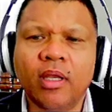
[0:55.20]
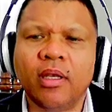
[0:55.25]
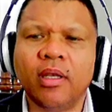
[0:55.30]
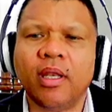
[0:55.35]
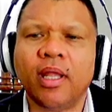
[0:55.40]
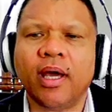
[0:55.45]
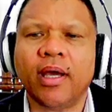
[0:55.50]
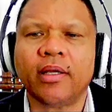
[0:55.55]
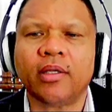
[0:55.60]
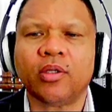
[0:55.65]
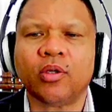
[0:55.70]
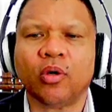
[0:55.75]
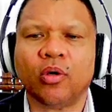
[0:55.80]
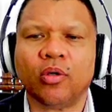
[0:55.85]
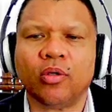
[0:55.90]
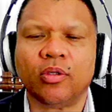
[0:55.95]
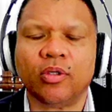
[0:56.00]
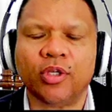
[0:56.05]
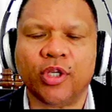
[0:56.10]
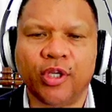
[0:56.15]
knight
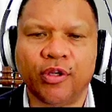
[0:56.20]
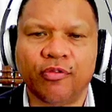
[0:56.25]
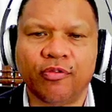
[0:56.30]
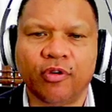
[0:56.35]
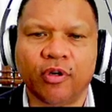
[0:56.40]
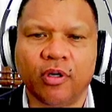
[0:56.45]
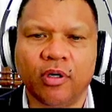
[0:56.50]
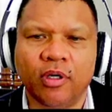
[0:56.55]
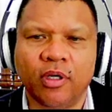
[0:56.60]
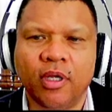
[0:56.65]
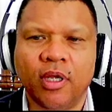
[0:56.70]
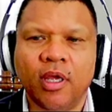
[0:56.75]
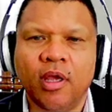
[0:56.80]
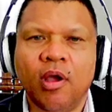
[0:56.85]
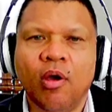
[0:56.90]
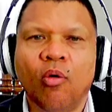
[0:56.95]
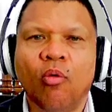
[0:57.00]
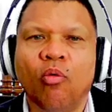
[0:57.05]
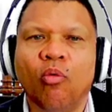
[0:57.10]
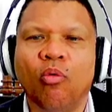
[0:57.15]
on d4.
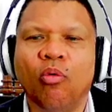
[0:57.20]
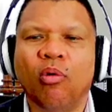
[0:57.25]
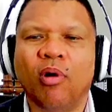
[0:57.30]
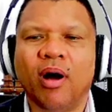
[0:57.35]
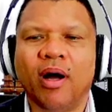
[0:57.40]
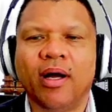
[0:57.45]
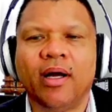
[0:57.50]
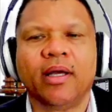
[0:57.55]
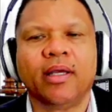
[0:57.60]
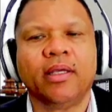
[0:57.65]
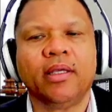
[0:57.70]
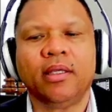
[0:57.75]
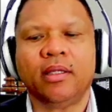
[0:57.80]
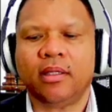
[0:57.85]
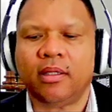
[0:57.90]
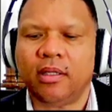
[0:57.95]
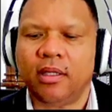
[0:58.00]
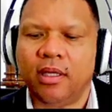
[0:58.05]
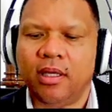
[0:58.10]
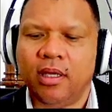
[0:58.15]
Why?
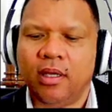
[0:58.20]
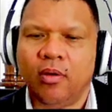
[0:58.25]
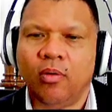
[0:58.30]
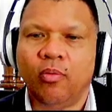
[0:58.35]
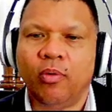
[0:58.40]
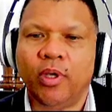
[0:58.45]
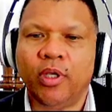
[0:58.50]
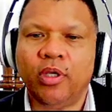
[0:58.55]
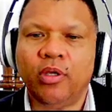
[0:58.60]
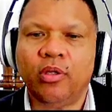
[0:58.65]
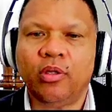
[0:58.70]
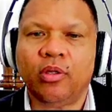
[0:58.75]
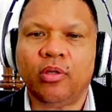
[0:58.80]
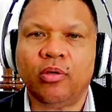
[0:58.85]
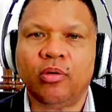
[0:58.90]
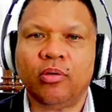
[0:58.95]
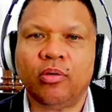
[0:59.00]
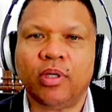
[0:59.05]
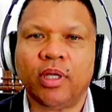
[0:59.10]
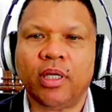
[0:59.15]
When you
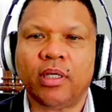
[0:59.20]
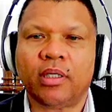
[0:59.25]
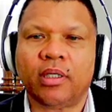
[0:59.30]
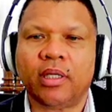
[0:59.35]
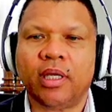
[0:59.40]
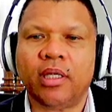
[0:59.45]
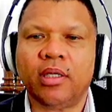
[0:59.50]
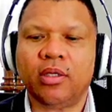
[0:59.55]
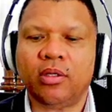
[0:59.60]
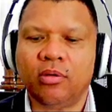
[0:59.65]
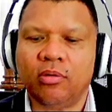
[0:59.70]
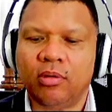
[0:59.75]
do that, then you